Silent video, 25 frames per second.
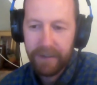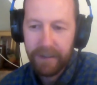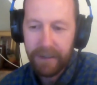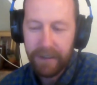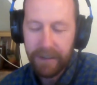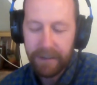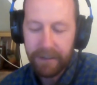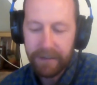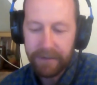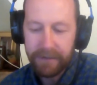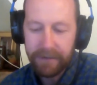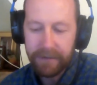
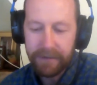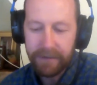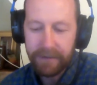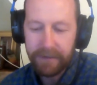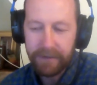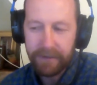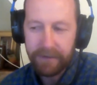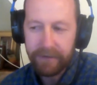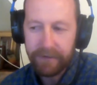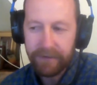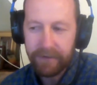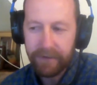
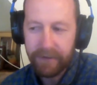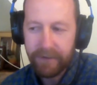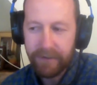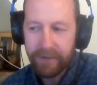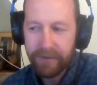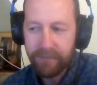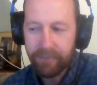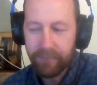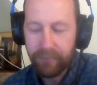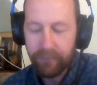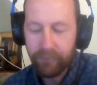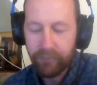and
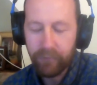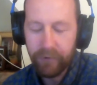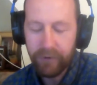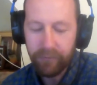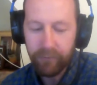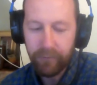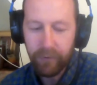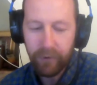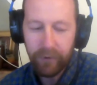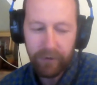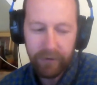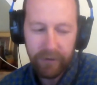it's
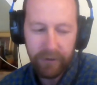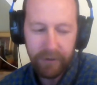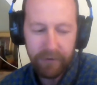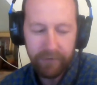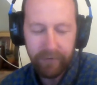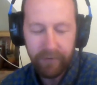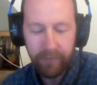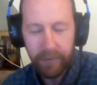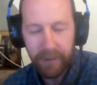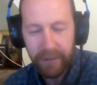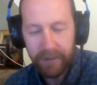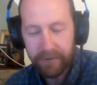more kind of
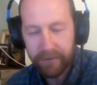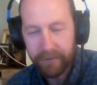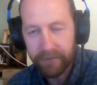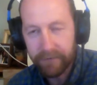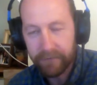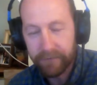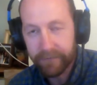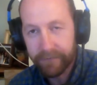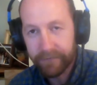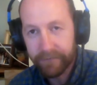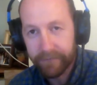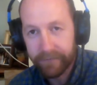a matter
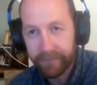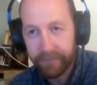of